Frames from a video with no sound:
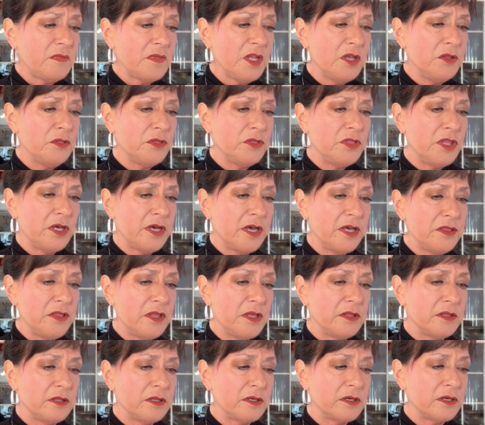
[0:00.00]
The
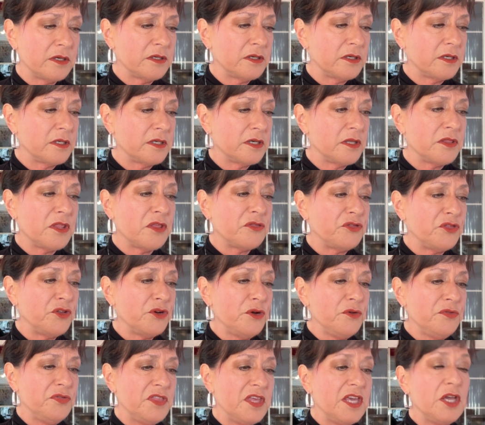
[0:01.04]

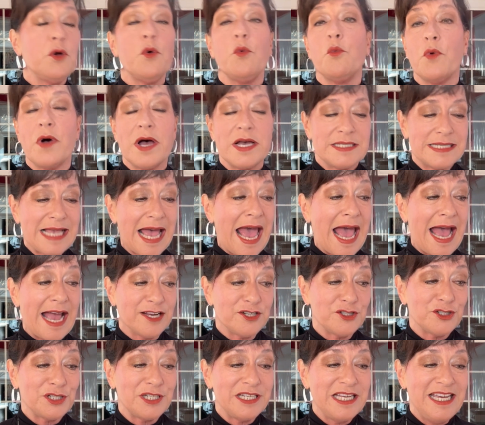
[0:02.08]
third thing was
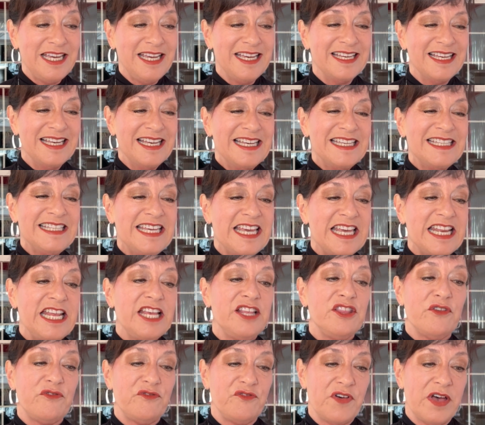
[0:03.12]
actually getting
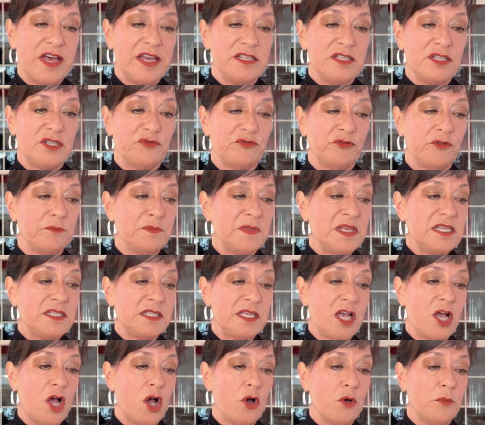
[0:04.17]
the funds from this
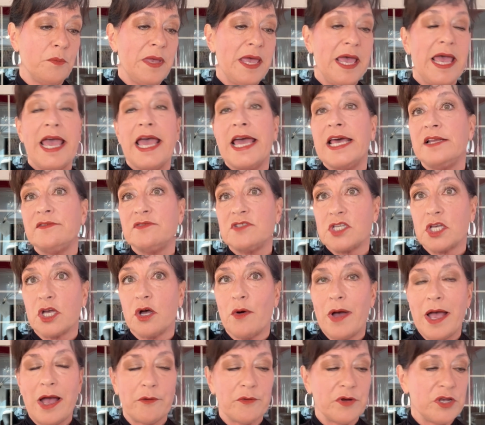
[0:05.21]
home, and if so,
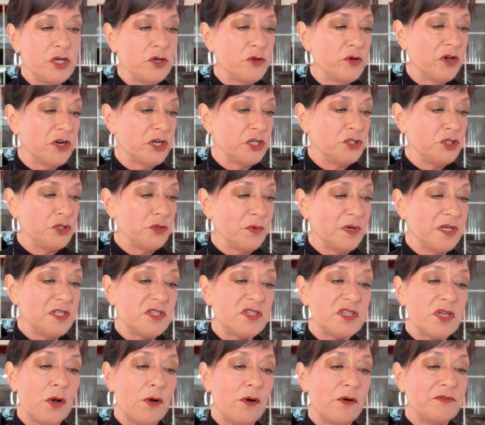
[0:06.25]
how are you going to do it?
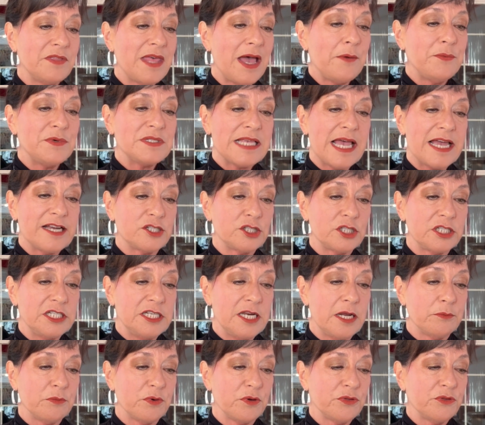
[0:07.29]
So that was actually
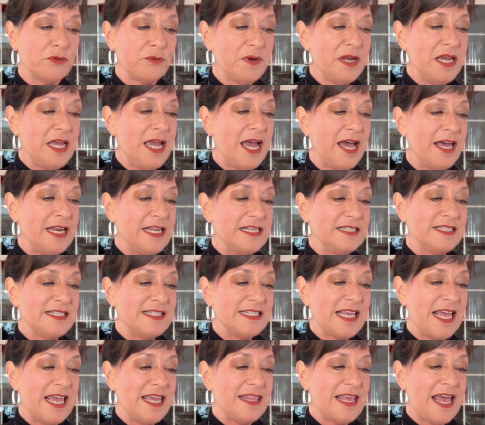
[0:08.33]
number 3. I didn't
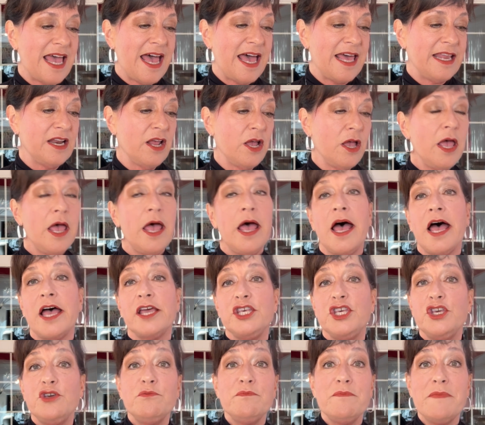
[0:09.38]
say that.
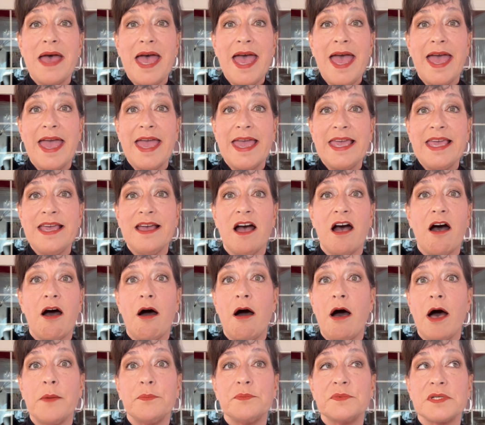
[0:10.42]
You may
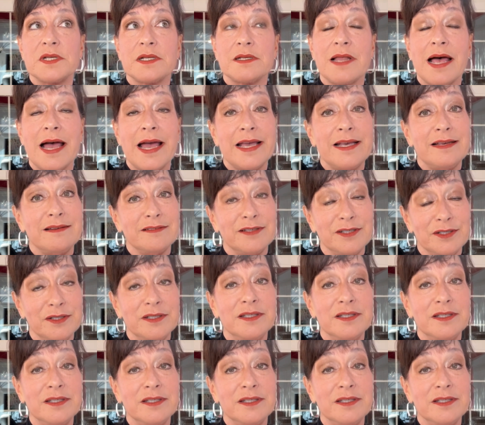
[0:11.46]
opt like